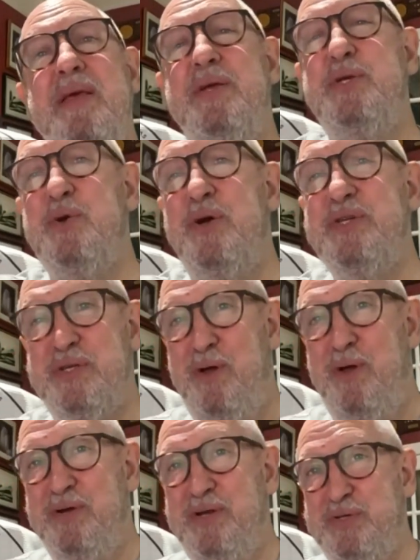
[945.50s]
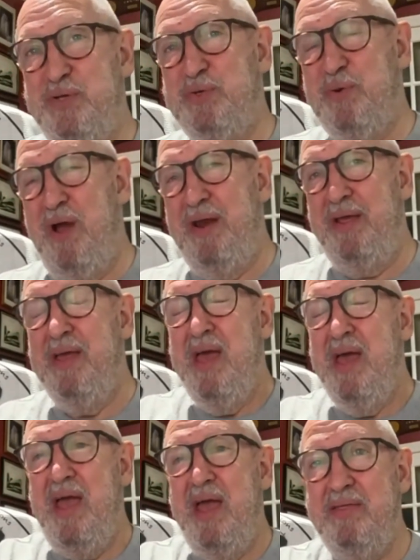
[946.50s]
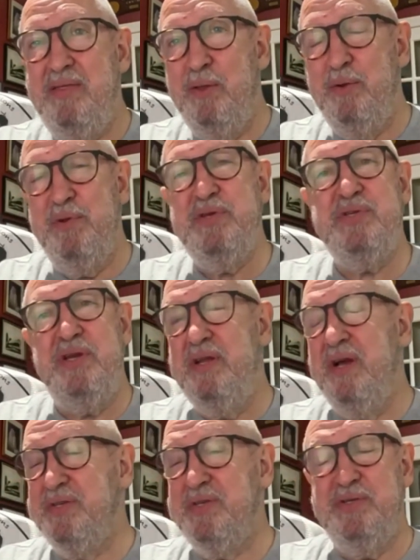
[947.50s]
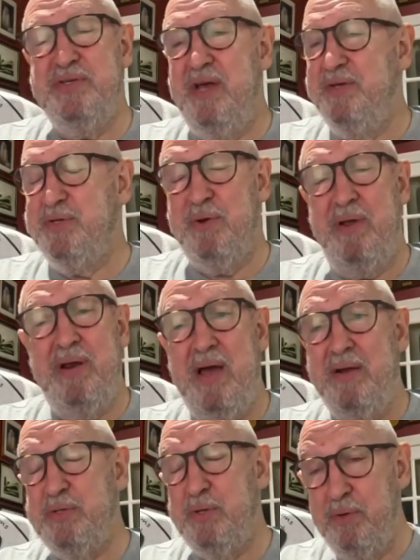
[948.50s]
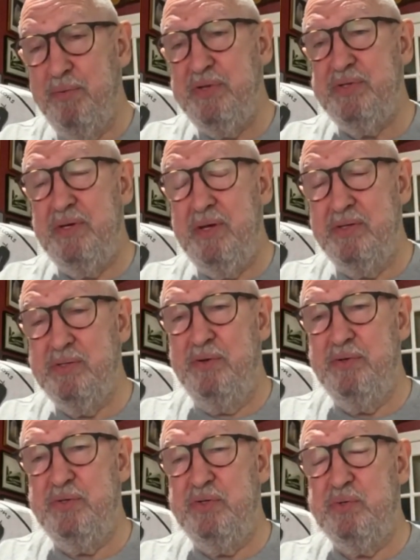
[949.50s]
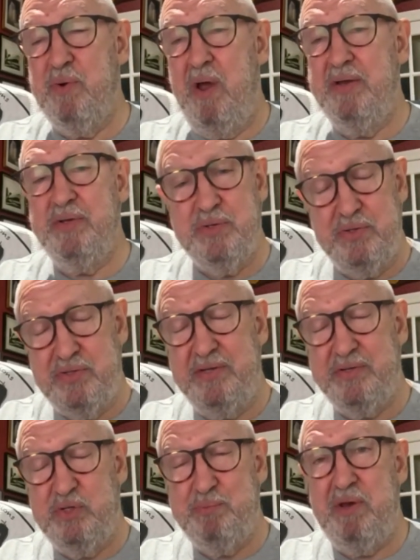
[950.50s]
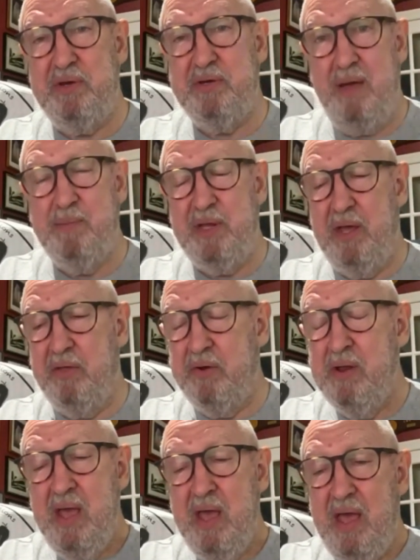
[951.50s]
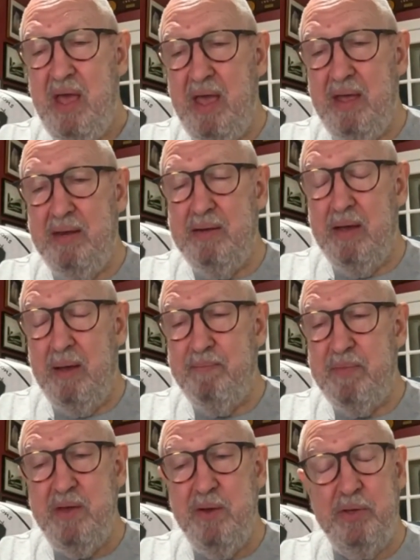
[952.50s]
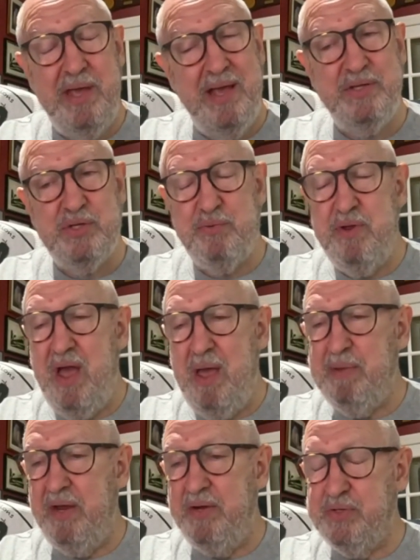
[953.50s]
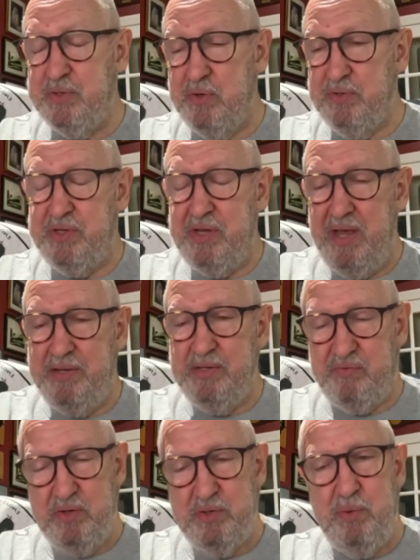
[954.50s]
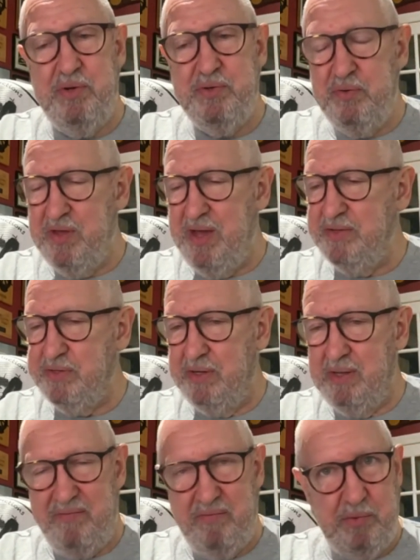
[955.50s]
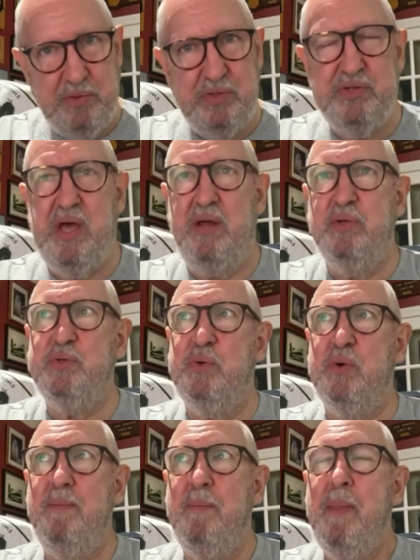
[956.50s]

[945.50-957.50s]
enjoys the long distance riding, and the only reason he does, and he'll tell you straight out, is the only reason he does long distance riding is he gets to spend time together. And he only has 3 IBR certs. He had his first one in 2011, which was a saddle sore.